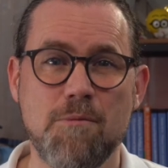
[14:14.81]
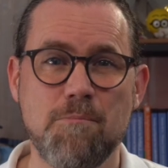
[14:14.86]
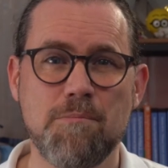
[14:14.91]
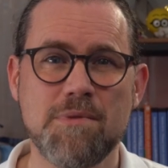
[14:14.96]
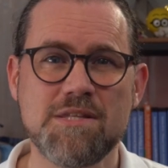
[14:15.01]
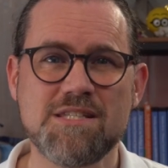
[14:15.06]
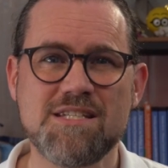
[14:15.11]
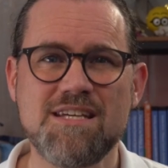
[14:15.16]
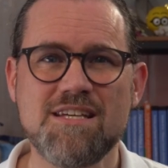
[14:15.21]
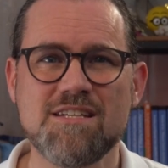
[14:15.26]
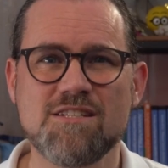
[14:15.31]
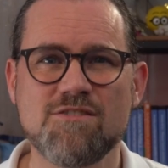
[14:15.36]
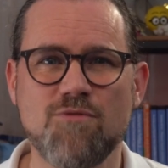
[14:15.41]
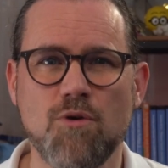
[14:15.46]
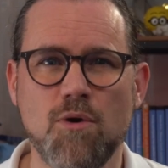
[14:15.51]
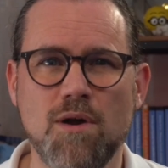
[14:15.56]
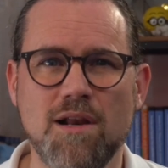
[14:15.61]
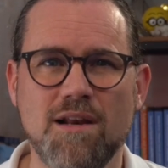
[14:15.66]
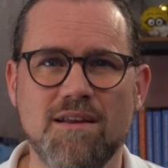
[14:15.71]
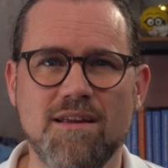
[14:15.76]
Matthias
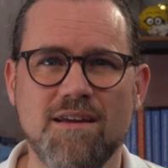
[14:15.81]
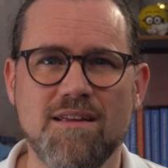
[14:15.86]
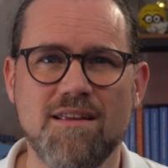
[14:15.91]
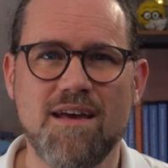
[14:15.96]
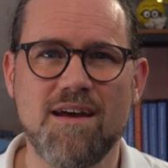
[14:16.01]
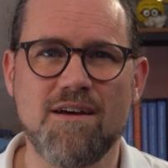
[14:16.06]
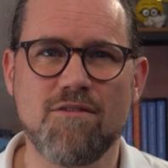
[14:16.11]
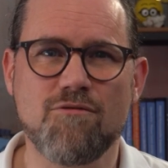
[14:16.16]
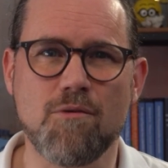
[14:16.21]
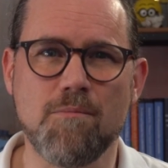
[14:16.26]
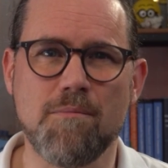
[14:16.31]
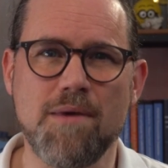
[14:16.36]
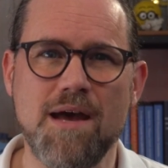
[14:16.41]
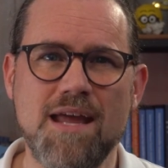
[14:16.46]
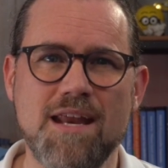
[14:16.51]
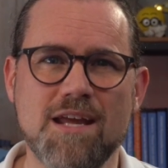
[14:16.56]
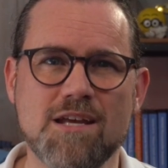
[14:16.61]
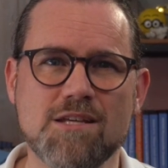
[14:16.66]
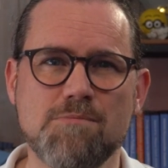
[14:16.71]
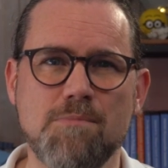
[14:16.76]
Feulner there from
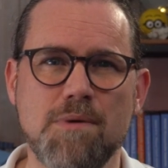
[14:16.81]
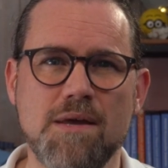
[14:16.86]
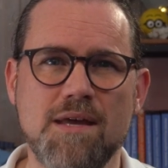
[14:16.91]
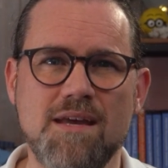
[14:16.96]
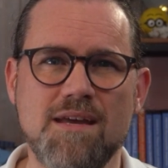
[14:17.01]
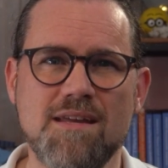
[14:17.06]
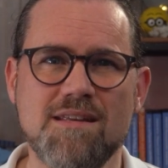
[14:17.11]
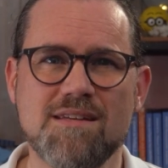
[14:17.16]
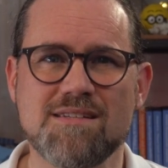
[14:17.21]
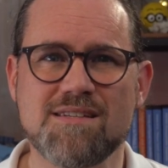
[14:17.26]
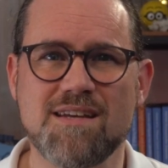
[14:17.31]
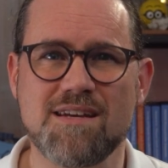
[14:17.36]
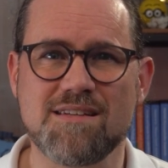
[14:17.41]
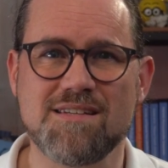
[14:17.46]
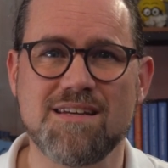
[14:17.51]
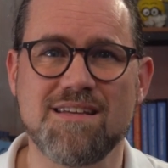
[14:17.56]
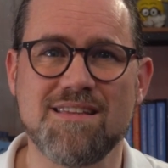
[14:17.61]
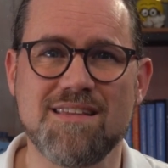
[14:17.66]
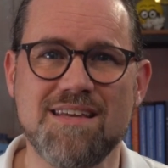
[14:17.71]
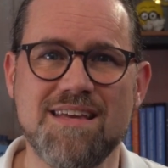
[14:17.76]
NXP
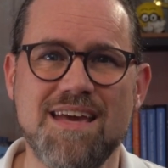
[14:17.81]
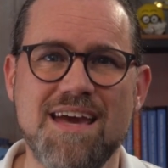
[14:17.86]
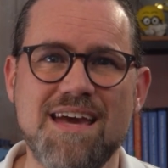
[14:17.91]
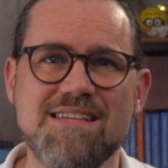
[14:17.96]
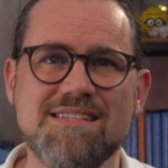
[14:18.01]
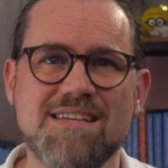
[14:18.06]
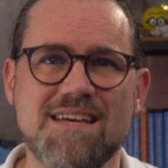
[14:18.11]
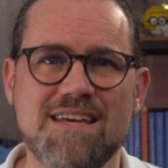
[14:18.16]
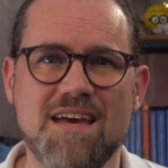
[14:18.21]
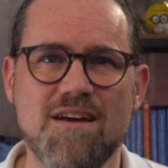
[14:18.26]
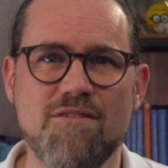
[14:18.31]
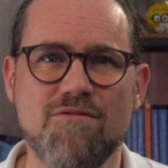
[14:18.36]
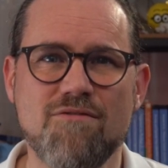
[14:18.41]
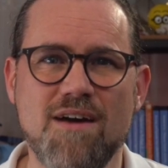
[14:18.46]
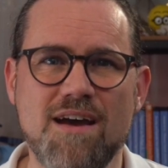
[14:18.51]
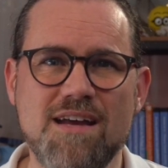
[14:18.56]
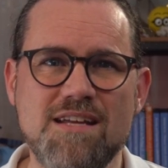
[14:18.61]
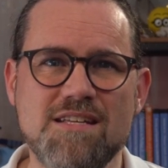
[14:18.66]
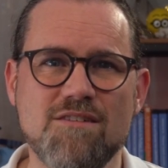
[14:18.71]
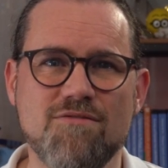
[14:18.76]
discussing the SAF
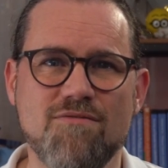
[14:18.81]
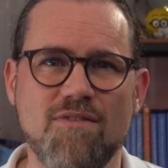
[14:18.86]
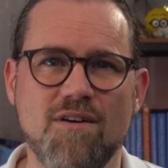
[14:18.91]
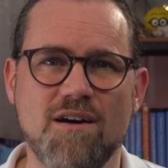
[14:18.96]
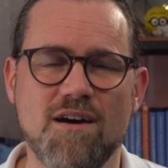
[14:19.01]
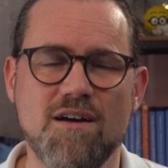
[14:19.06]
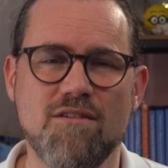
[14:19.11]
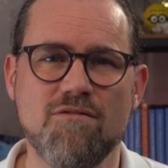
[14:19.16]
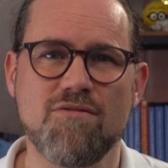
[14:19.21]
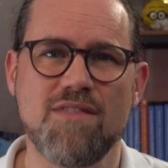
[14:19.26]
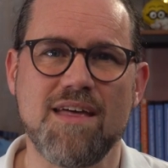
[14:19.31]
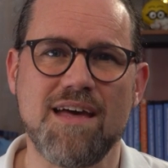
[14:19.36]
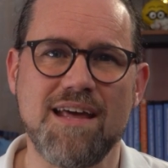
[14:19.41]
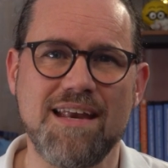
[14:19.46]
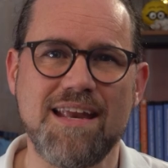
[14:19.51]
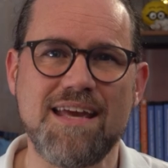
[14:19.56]
85, their